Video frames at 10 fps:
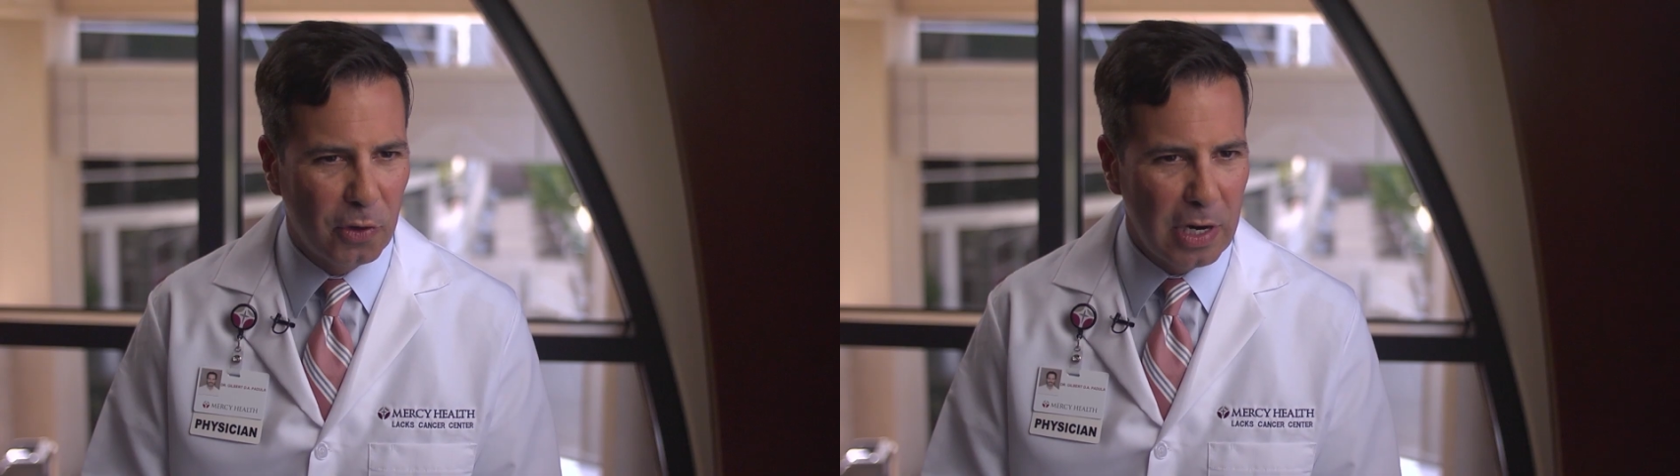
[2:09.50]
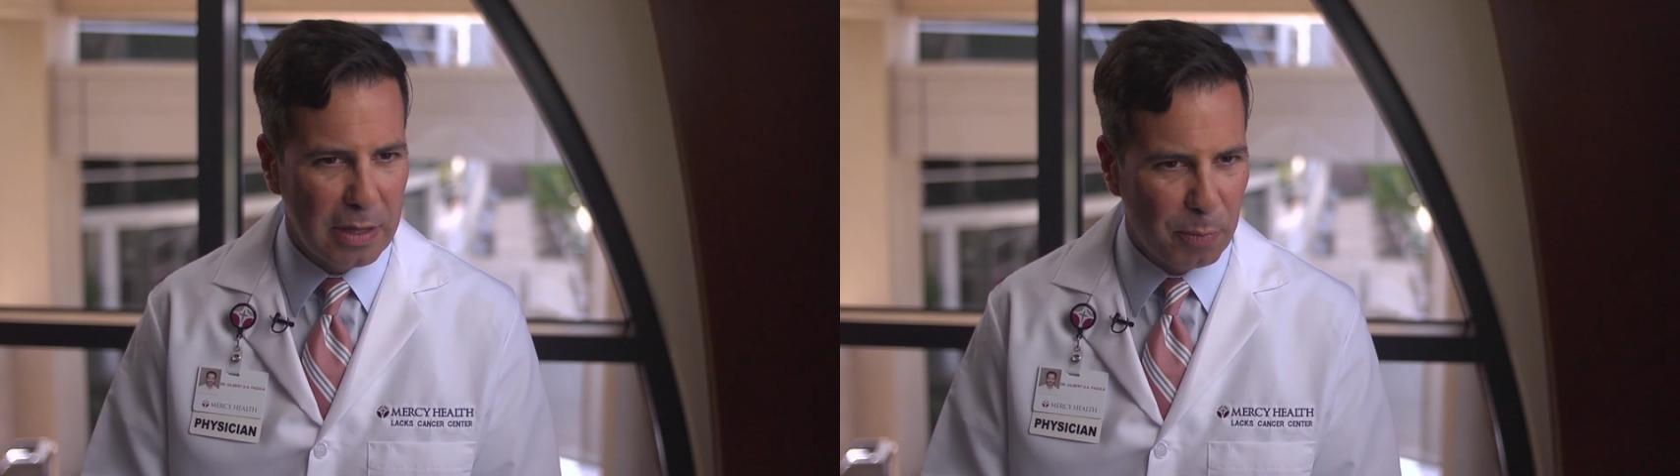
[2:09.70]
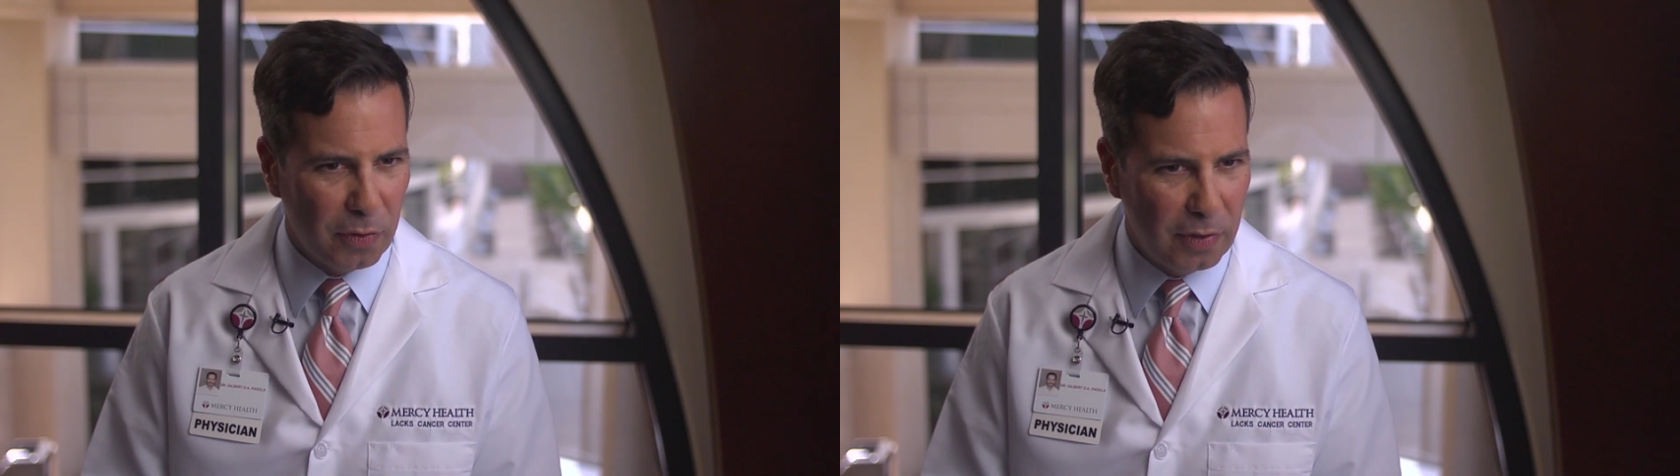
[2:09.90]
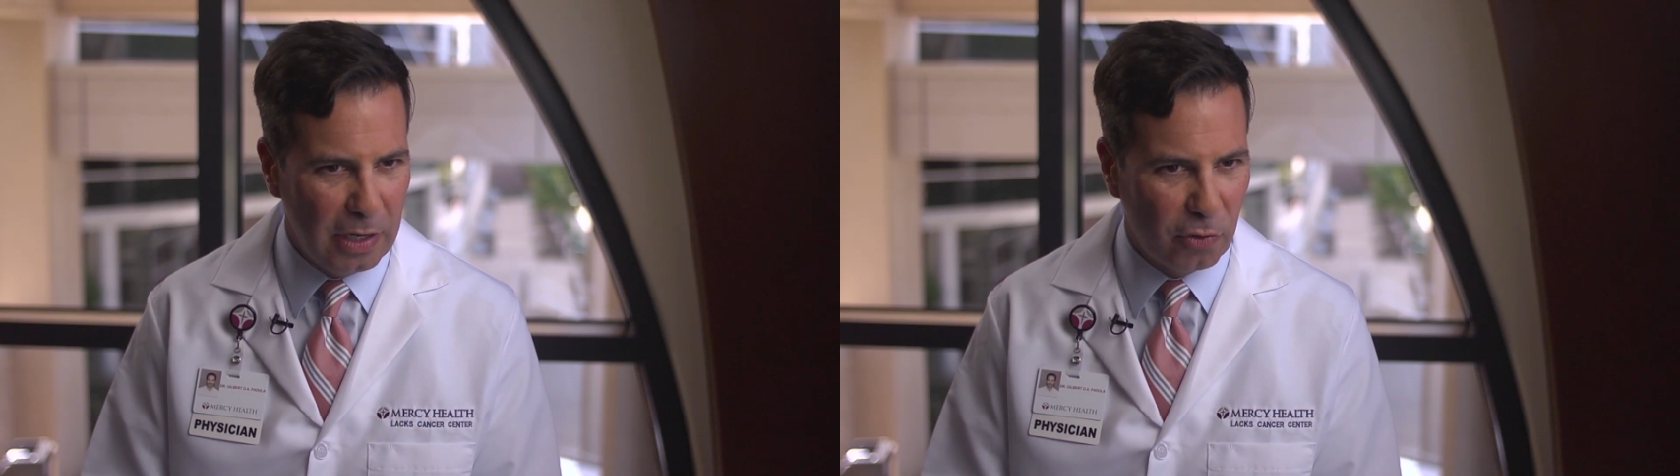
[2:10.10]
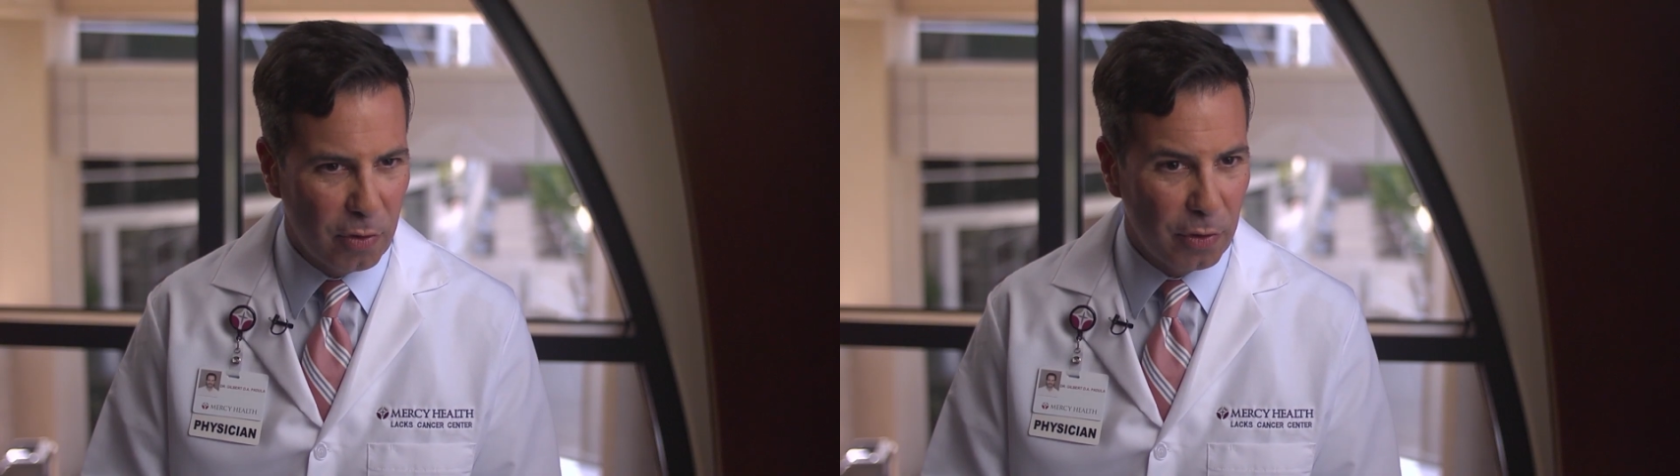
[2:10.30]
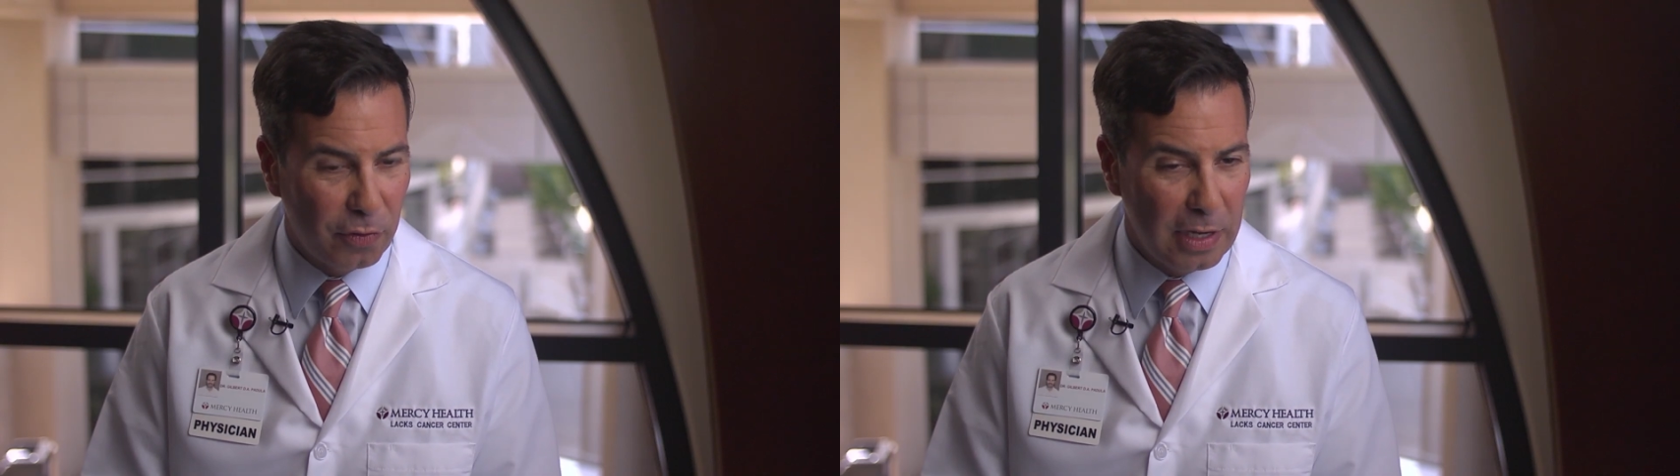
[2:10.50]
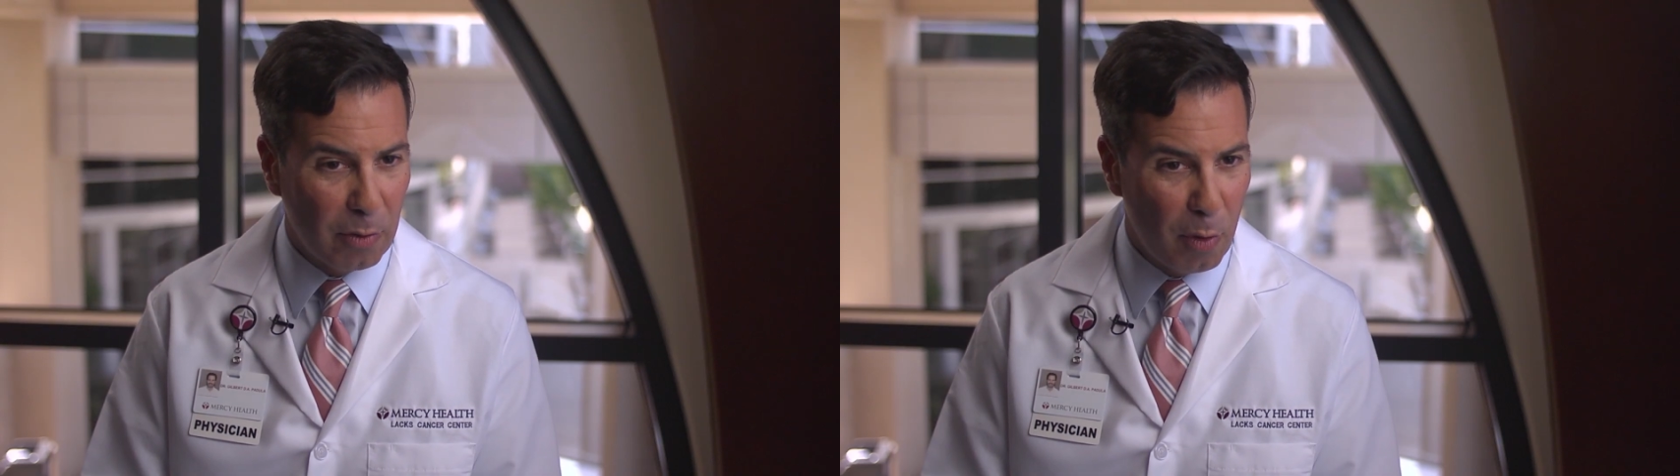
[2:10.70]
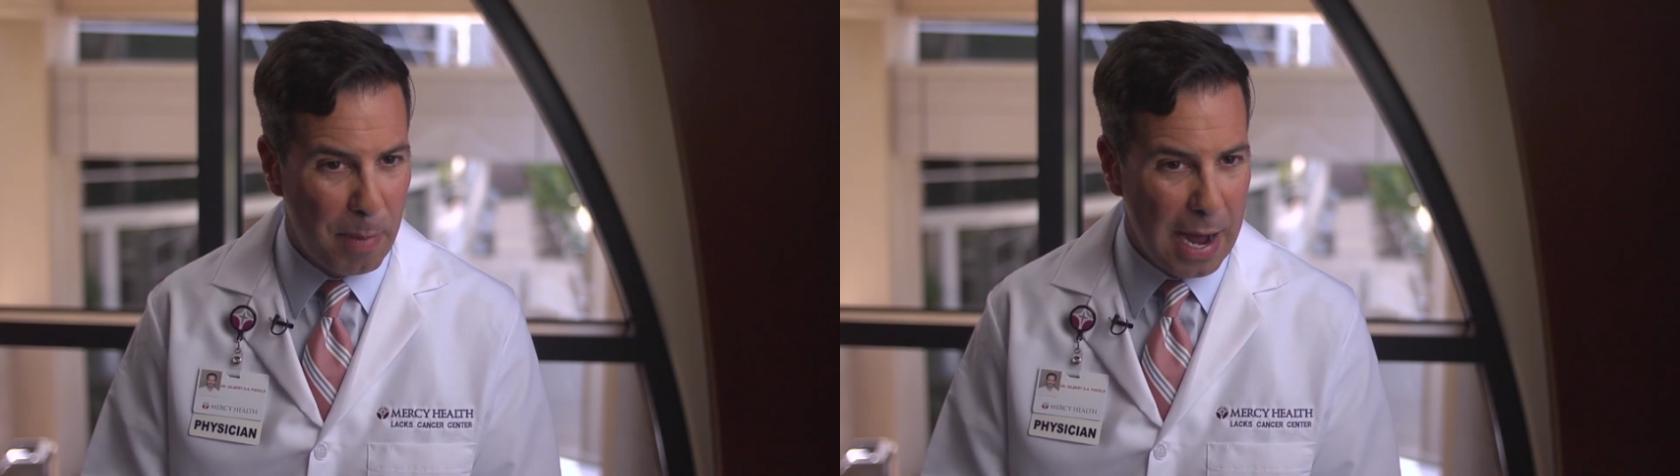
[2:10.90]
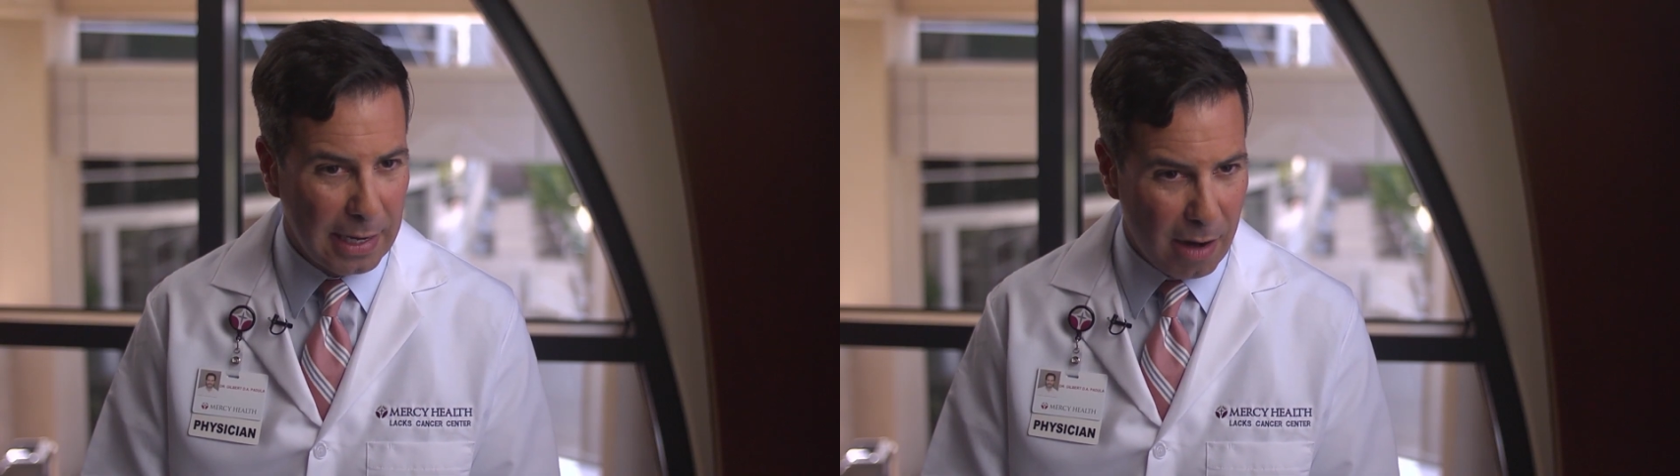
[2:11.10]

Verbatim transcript: During the procedure, they'll see a robotic